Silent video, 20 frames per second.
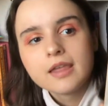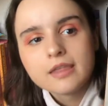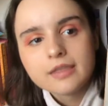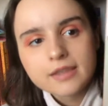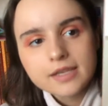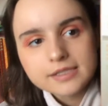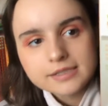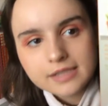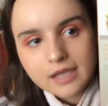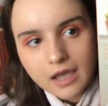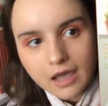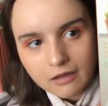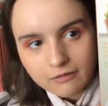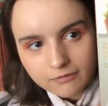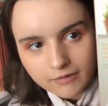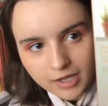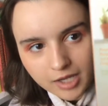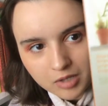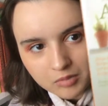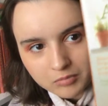This
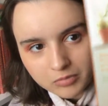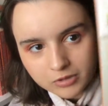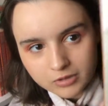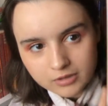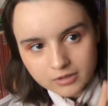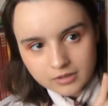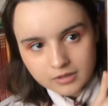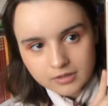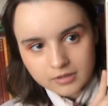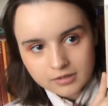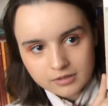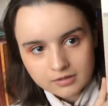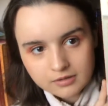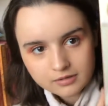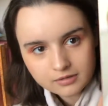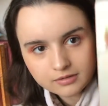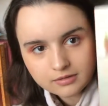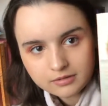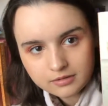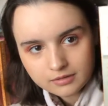Afghan book,
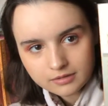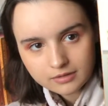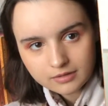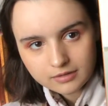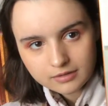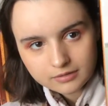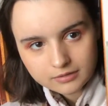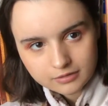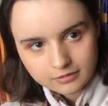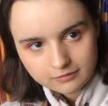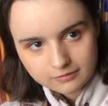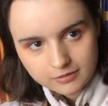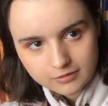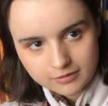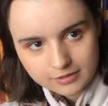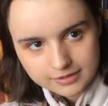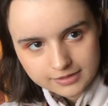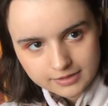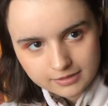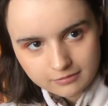I don't know if you
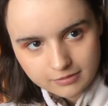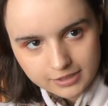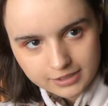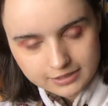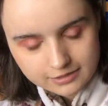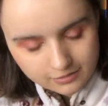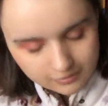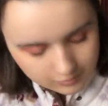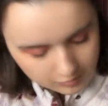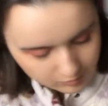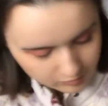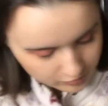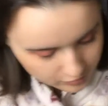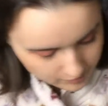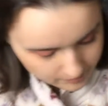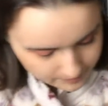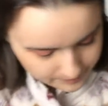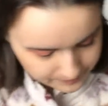can see what it's called, but